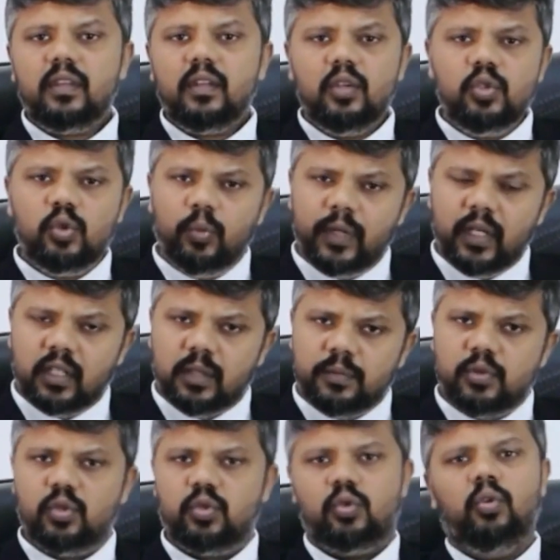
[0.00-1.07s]
So when it
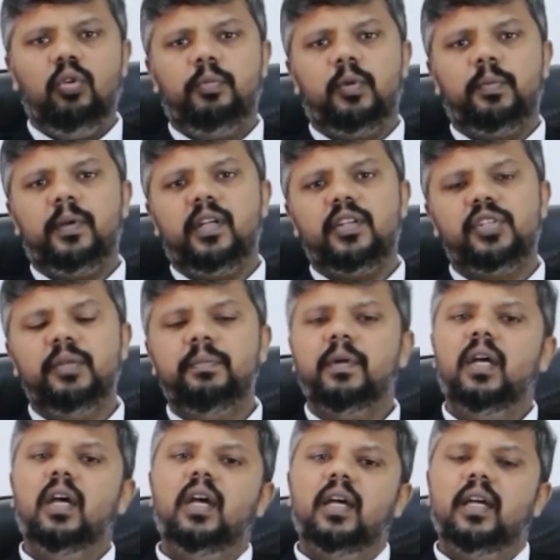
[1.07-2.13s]
comes to sole proprietorship,
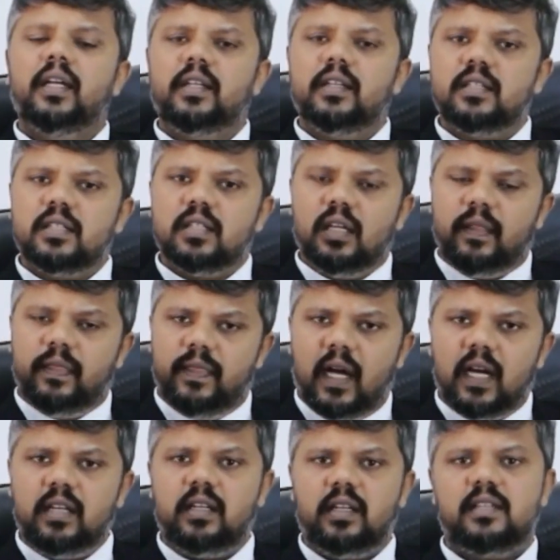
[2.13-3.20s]
it is
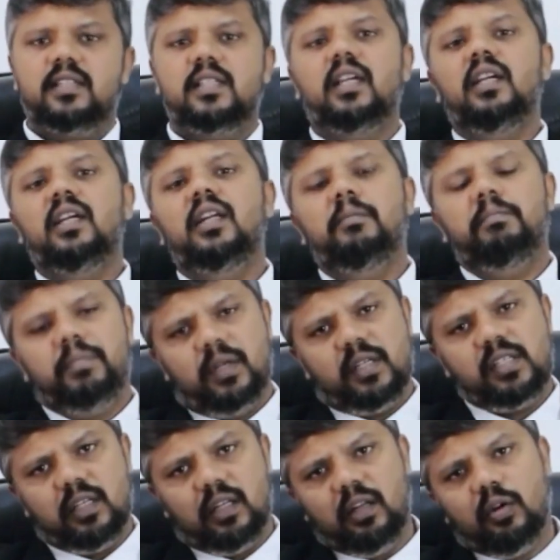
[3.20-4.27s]
that single
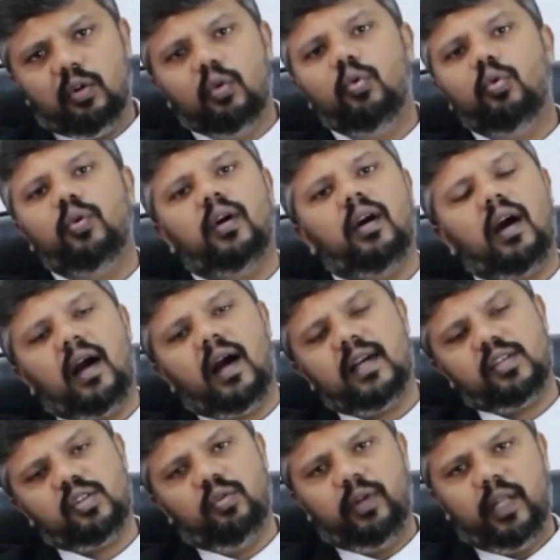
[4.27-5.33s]
person who
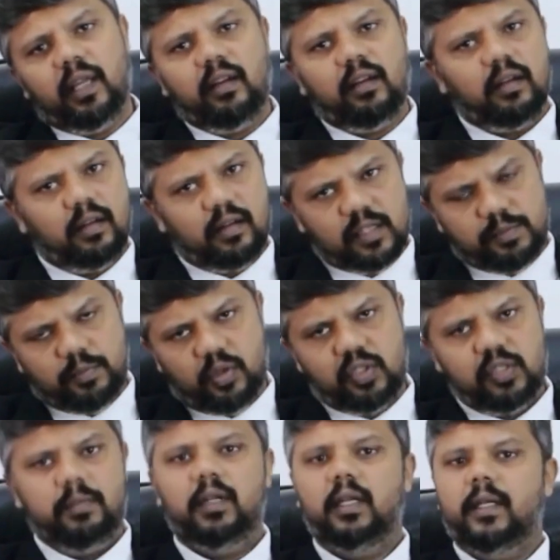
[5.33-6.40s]
has to take
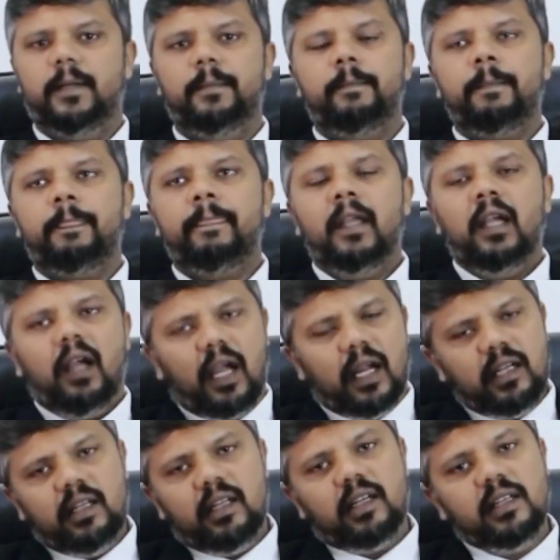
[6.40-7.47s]
responsibility,
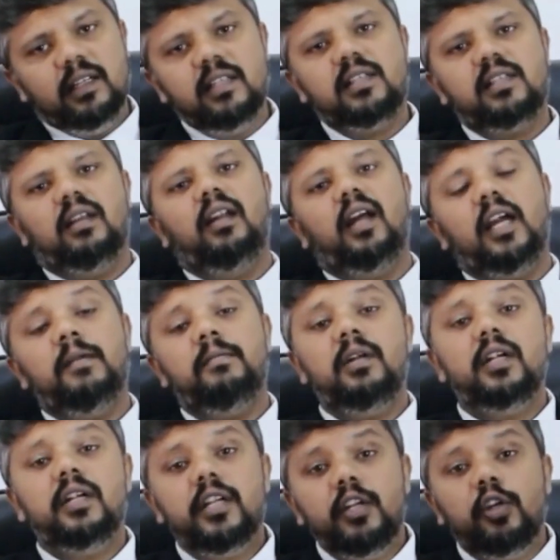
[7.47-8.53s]
and his
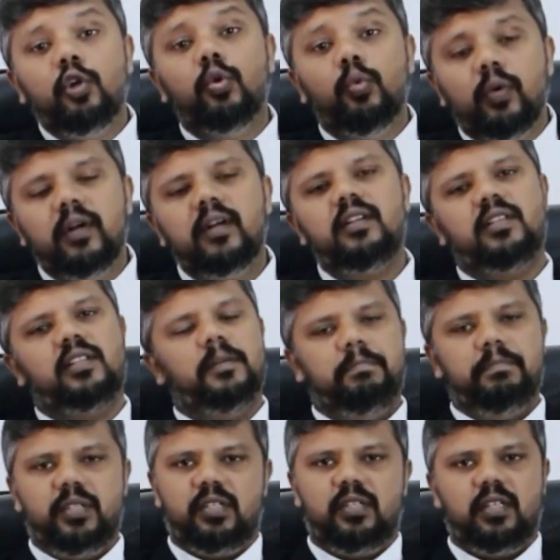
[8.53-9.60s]
liability towards the
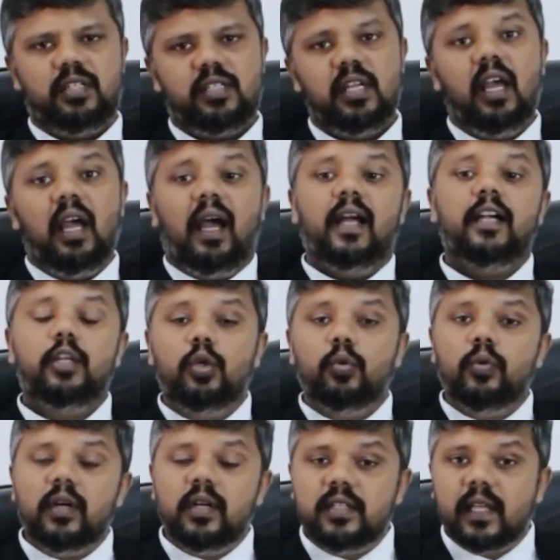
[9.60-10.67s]
business and
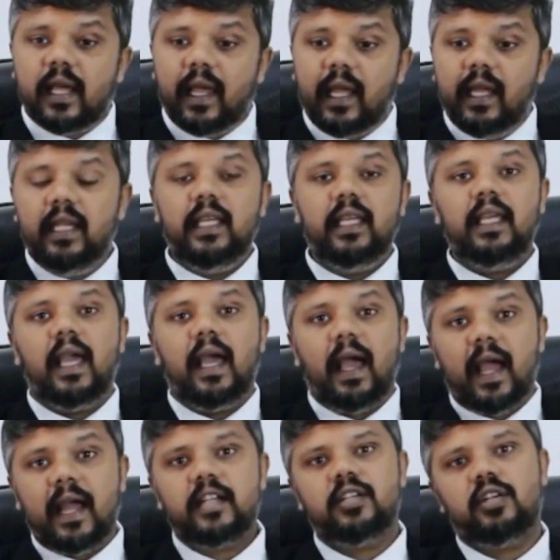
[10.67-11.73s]
towards any
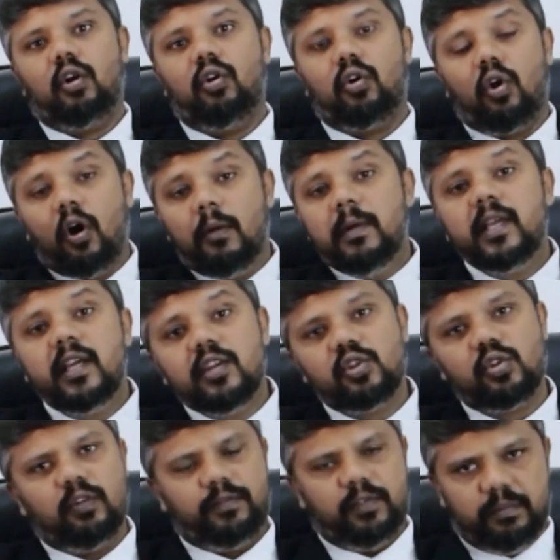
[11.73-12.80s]
act or
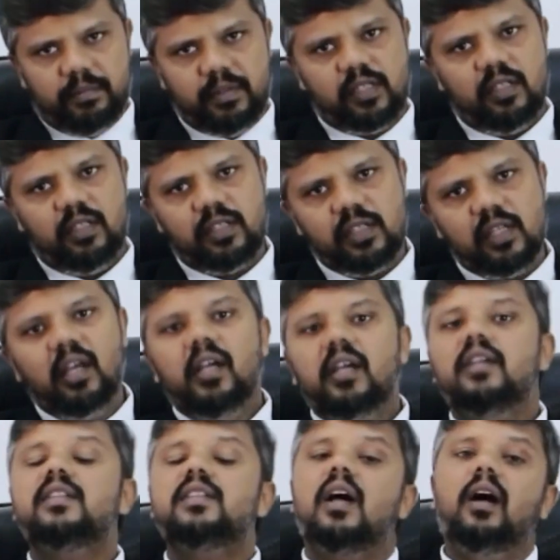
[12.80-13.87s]
obligation of the business
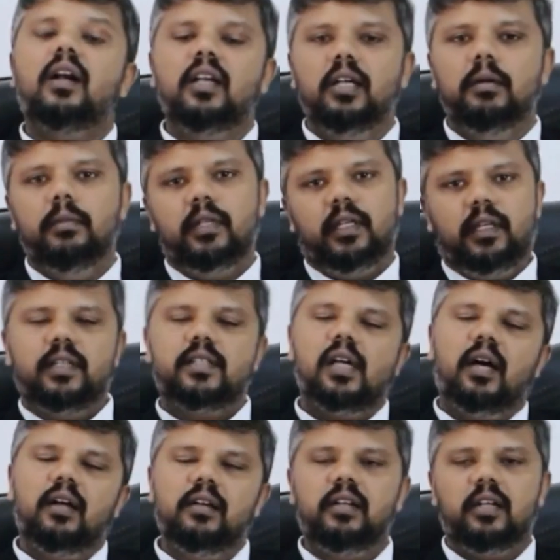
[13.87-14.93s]
is unlimited, is
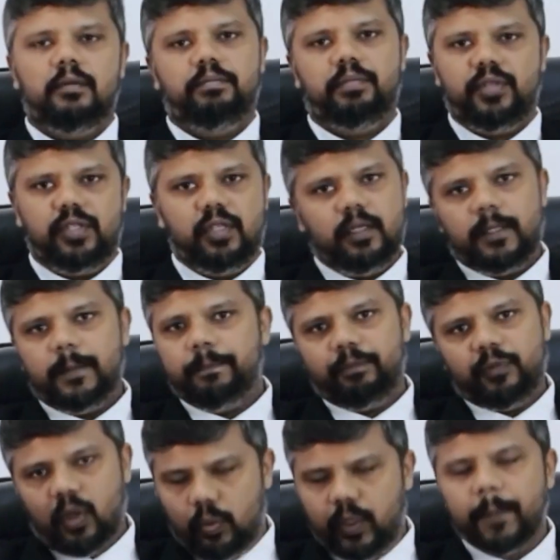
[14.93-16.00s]
100%.
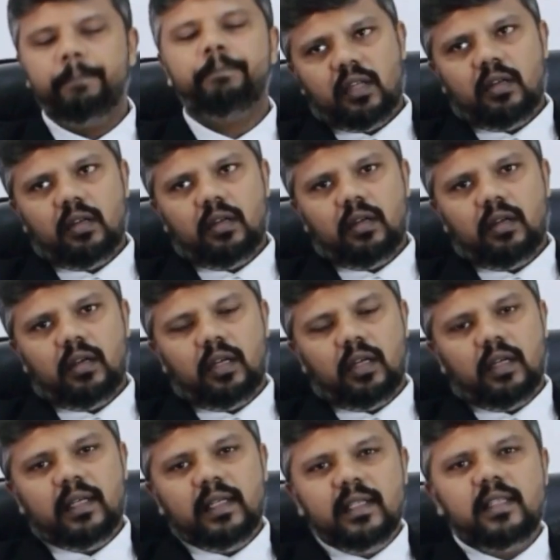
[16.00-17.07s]
Okay.
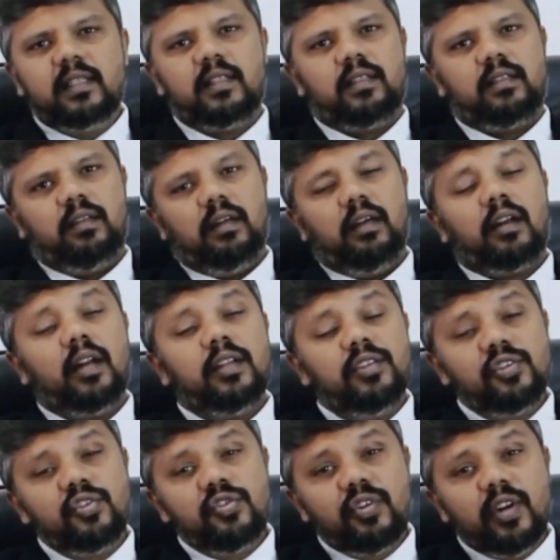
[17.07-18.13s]
Is
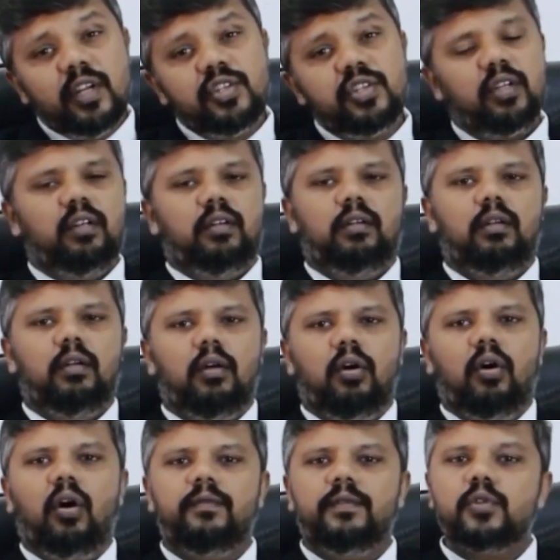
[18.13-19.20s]
registration
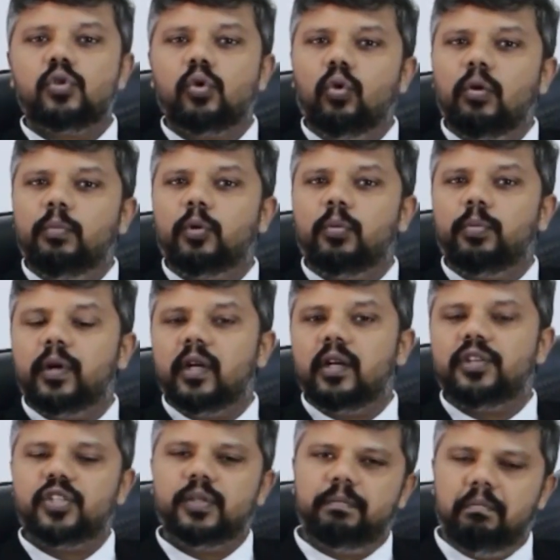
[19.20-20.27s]
of a sole
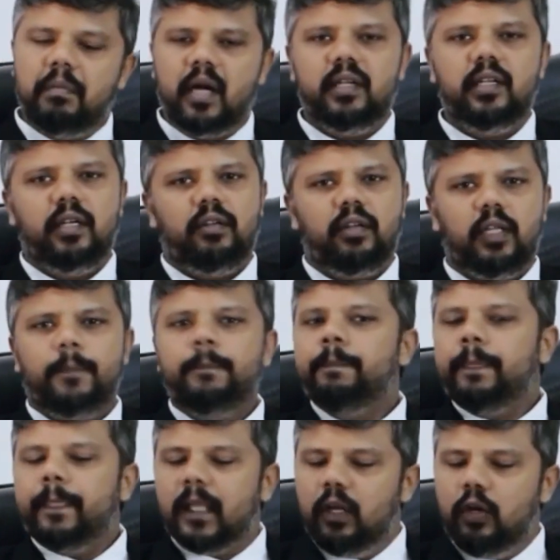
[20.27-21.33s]
proprietorship mandatory?
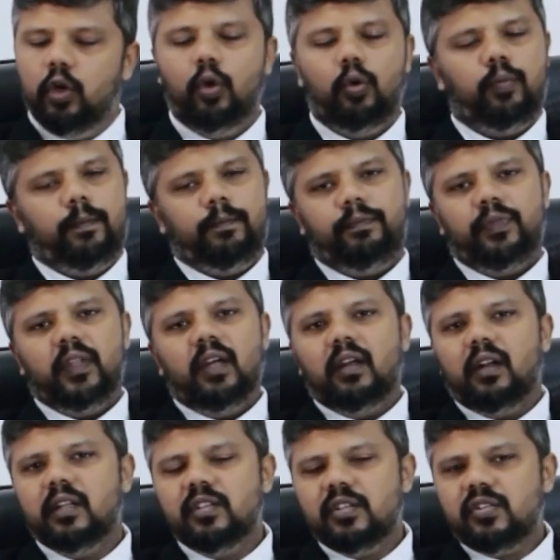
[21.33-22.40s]
No.
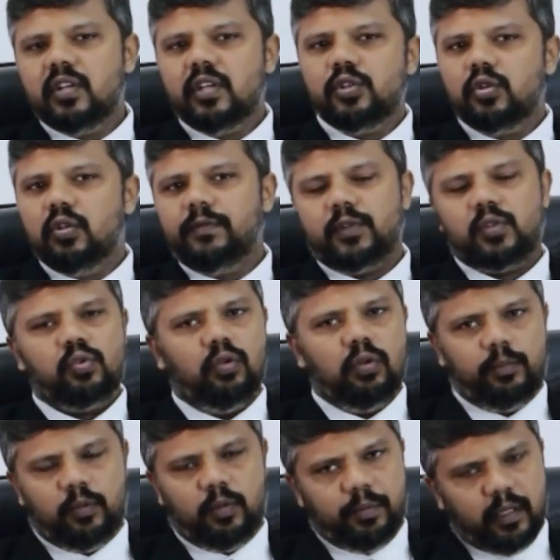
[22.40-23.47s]
Registration of a sole
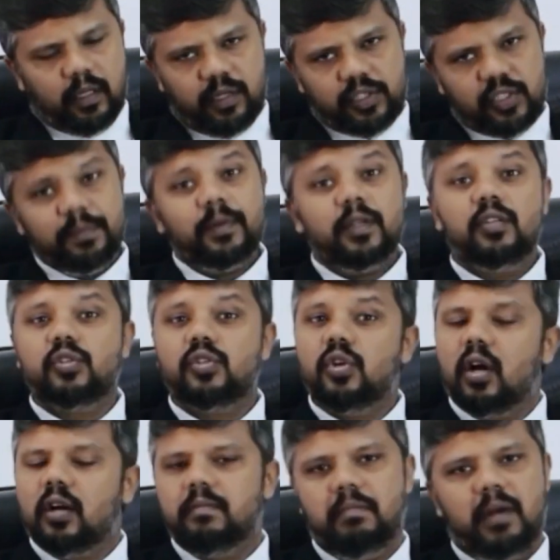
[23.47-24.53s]
proprietorship is
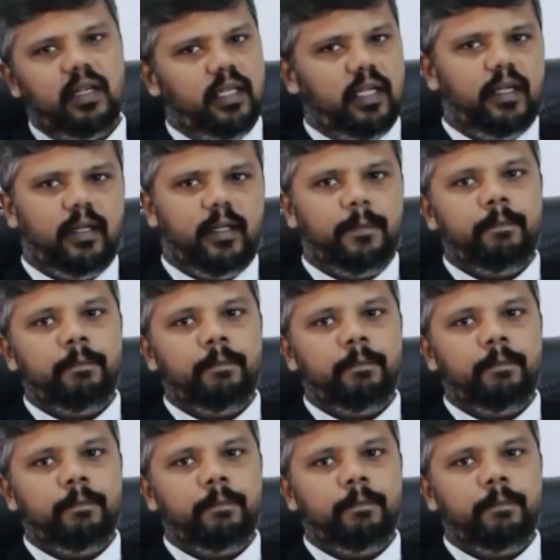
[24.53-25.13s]
not mandatory.